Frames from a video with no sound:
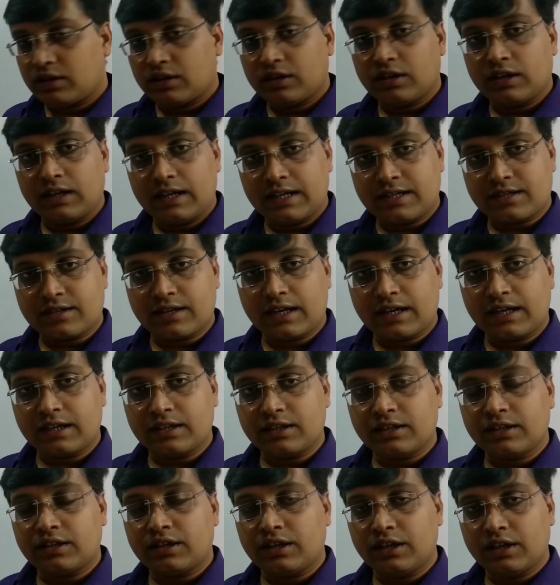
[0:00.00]
let's write the
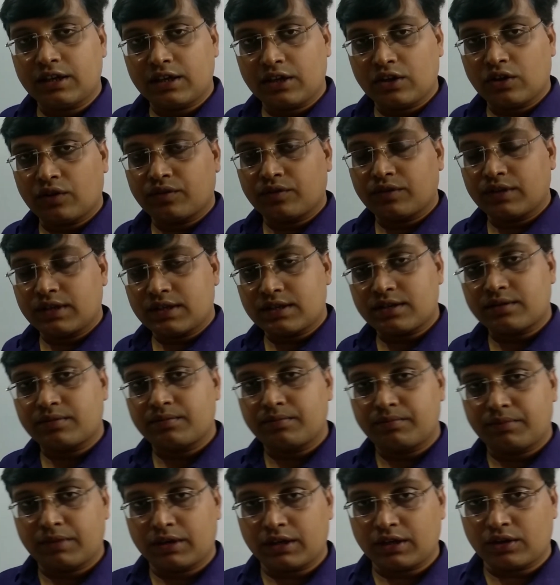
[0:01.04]
theory of this
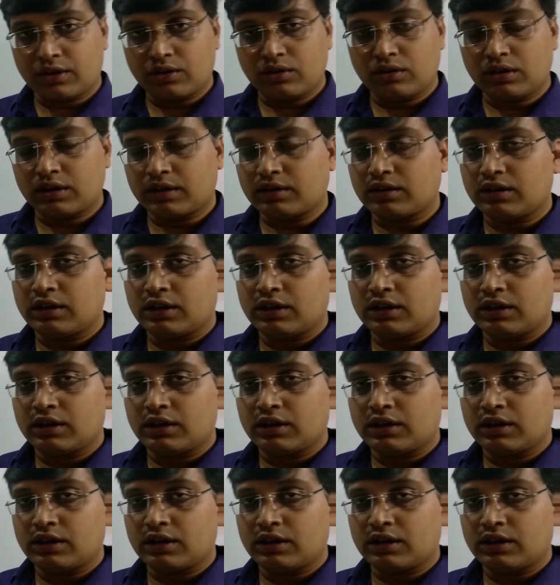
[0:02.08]
particular